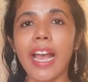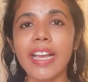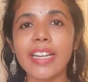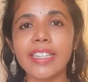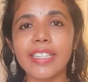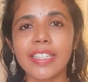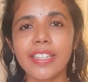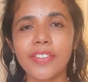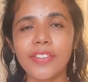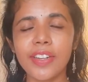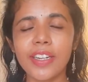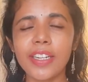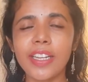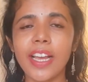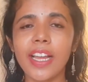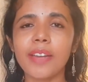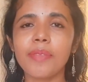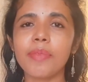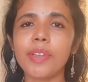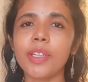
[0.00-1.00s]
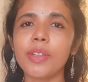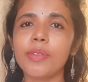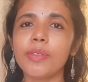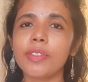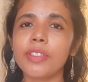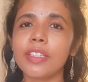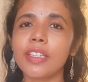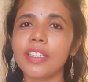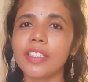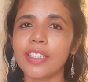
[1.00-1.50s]
And given can be
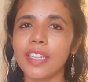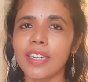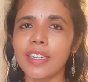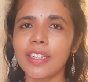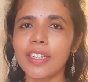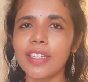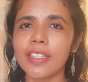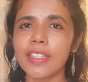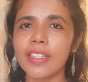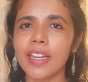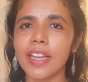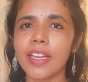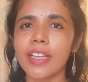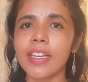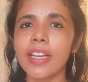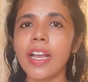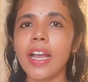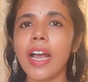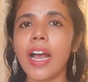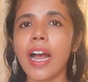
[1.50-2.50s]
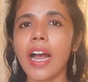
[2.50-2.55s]
used in a sentence like